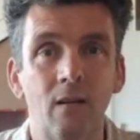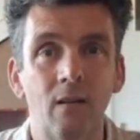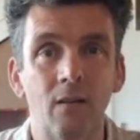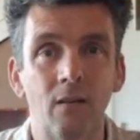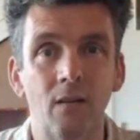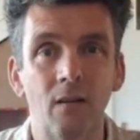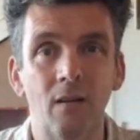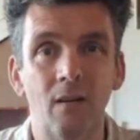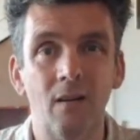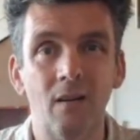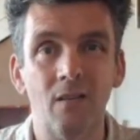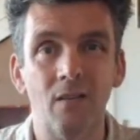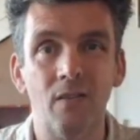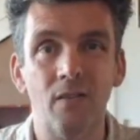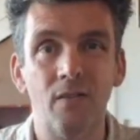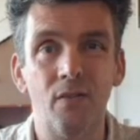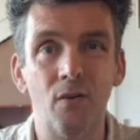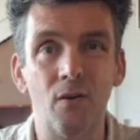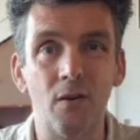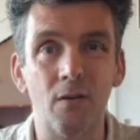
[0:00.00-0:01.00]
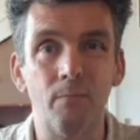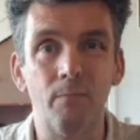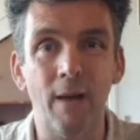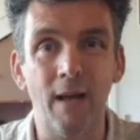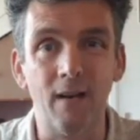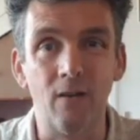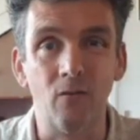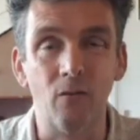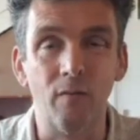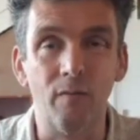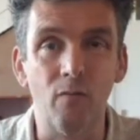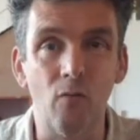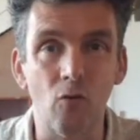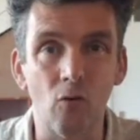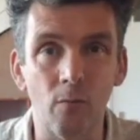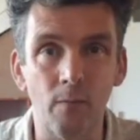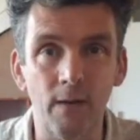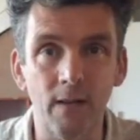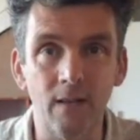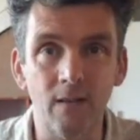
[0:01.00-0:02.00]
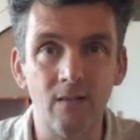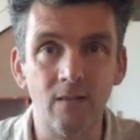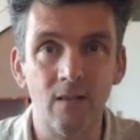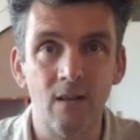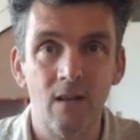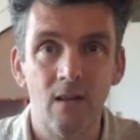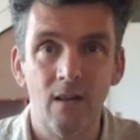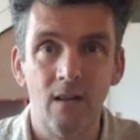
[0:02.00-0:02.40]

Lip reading: The third pattern of 4 beats